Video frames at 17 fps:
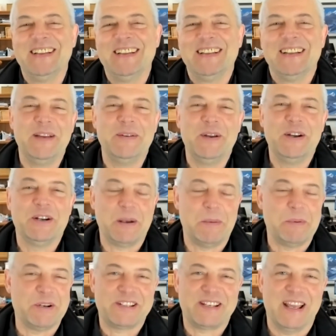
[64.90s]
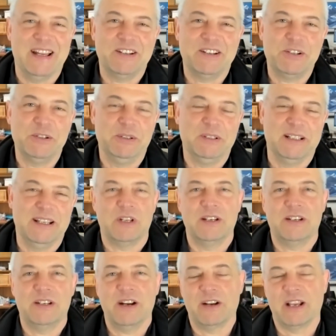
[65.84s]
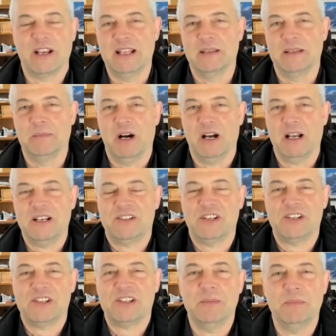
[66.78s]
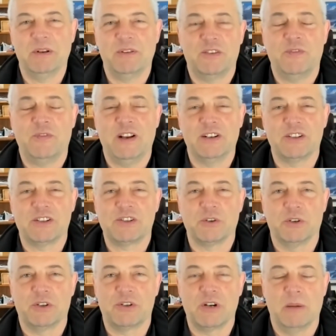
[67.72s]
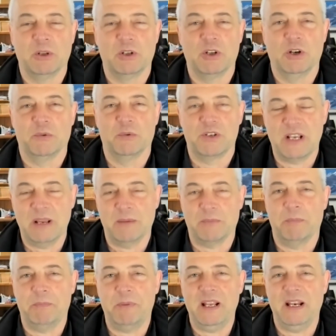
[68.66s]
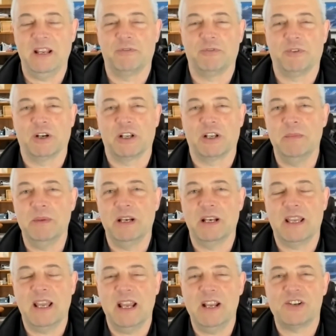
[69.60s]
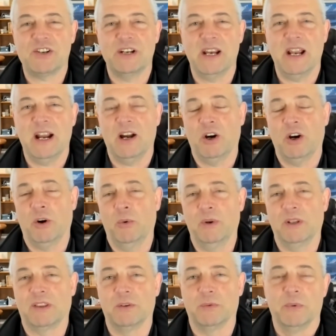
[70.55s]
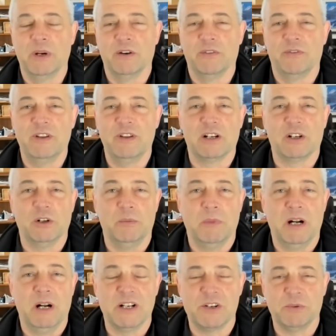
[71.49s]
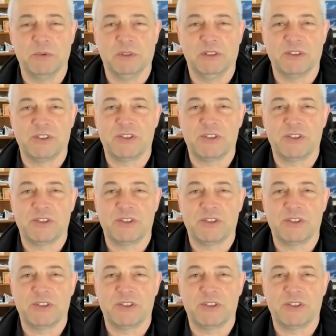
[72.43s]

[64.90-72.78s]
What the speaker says: we hook up our scan tool and interrogated the body system and found a stored trouble code which kept repeating for a communication error with the rear vehicle modules.